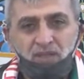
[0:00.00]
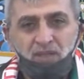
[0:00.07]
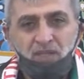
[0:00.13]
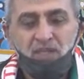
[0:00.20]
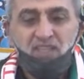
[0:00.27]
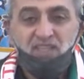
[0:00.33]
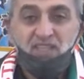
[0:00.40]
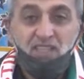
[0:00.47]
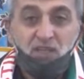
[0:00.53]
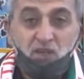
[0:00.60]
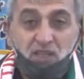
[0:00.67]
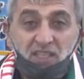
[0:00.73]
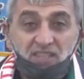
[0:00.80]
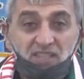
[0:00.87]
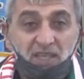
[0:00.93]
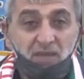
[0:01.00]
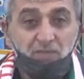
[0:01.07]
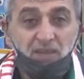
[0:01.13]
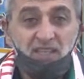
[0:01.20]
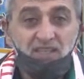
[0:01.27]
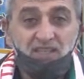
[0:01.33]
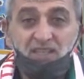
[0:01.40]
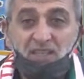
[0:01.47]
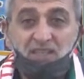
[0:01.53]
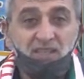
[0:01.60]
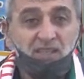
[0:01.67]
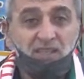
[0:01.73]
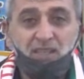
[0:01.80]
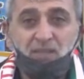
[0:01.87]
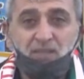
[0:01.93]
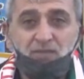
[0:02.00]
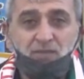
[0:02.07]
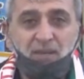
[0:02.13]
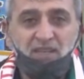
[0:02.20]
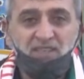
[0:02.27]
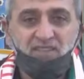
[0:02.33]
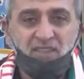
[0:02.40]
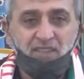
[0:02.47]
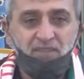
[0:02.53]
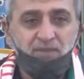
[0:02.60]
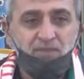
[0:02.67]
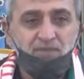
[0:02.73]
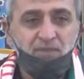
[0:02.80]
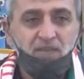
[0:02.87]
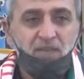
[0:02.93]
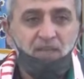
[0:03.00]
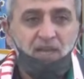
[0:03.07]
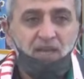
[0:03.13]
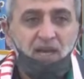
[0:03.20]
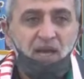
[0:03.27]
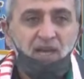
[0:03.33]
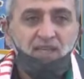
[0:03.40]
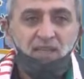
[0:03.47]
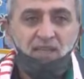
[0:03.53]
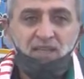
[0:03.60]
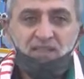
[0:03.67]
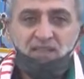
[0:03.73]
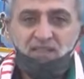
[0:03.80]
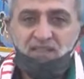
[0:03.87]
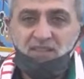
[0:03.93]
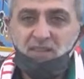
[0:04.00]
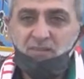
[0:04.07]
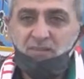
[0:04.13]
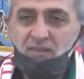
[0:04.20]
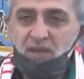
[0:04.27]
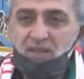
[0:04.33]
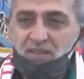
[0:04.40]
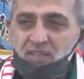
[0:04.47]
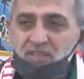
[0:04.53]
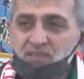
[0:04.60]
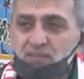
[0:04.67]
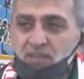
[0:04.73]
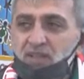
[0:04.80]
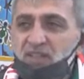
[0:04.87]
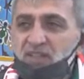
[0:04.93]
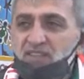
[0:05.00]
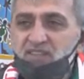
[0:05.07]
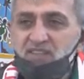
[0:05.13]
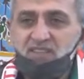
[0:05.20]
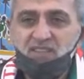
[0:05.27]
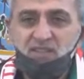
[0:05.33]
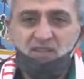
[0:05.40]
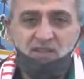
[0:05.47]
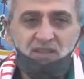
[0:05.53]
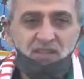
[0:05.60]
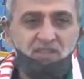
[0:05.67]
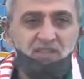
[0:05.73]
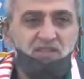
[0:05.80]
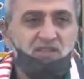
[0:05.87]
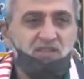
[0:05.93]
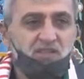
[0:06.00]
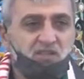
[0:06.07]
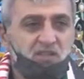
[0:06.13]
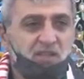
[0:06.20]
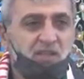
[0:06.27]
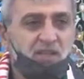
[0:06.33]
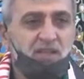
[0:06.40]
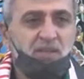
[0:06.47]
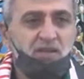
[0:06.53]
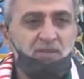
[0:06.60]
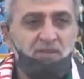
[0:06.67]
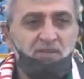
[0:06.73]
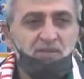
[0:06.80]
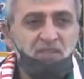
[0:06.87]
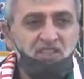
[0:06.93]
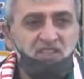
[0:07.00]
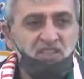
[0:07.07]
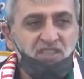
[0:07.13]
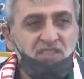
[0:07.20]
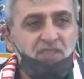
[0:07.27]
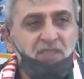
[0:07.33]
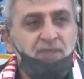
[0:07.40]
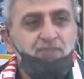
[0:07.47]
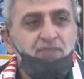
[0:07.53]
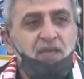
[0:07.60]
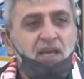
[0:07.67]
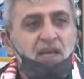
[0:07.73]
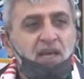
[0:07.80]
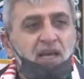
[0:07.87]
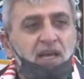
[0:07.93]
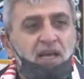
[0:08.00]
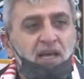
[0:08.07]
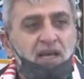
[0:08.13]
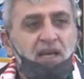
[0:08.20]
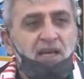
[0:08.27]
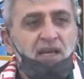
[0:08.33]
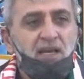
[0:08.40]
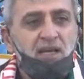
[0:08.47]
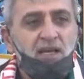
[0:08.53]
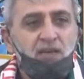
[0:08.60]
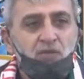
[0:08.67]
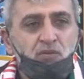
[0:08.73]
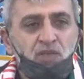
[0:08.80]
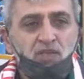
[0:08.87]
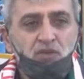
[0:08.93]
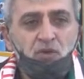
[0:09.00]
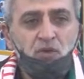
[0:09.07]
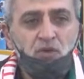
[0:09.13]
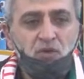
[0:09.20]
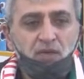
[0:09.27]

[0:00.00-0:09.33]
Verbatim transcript: Zero inside Palestine, not out of Palestine. I can address them, address brother and sister in this uh, masjid. Uh, uh we call,